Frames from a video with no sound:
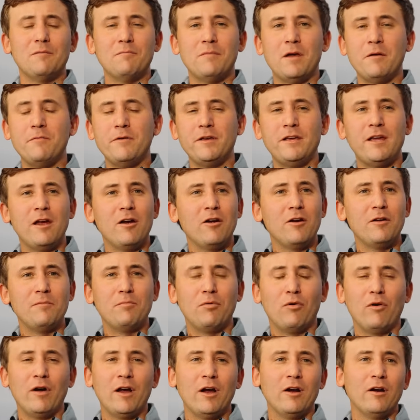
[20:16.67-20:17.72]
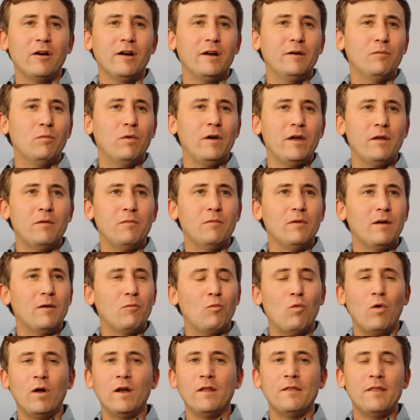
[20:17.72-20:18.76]
maybe Gary Player, and, and
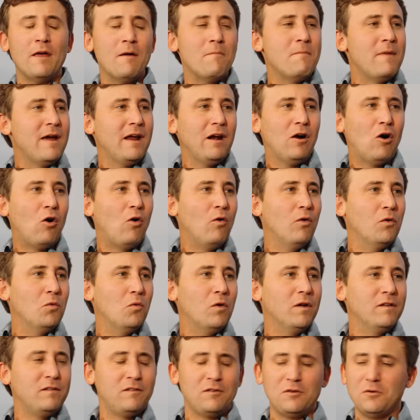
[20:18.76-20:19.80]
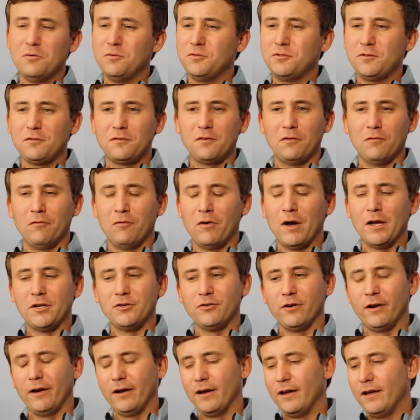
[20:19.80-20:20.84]
one of them made a hole in one too. It was just
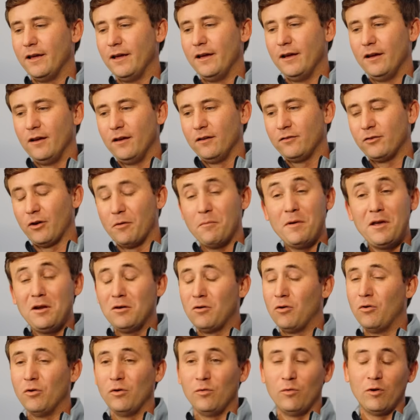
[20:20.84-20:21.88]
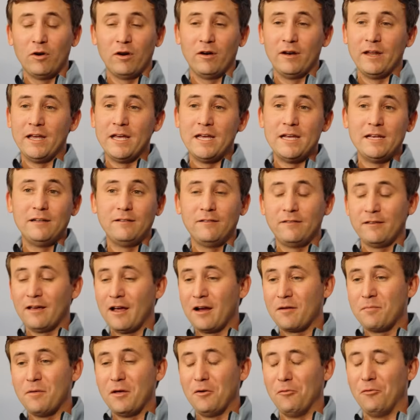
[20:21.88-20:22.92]
electric. So I made a hole in one on eight.
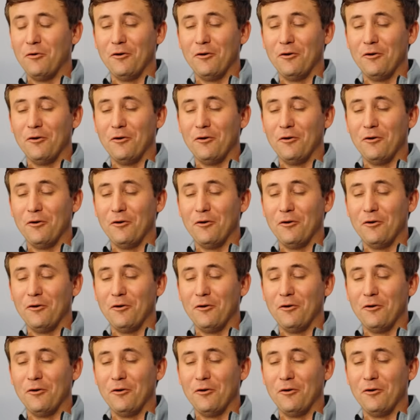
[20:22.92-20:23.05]
Zach made